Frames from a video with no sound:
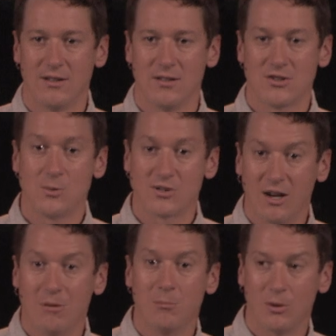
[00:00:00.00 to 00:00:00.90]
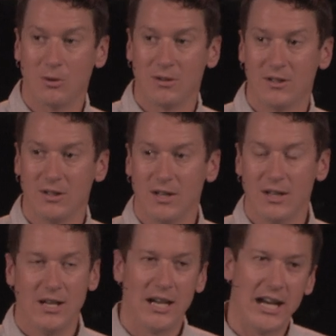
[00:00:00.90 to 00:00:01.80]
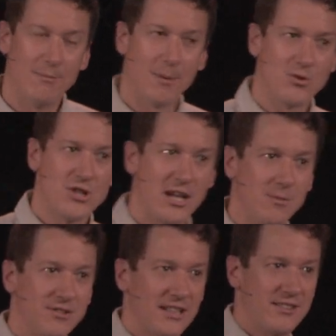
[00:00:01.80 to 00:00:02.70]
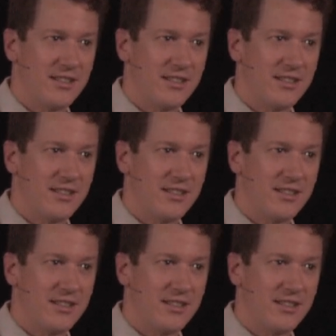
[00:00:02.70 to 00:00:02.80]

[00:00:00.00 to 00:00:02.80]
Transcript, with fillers: She was humble. And remember, James says that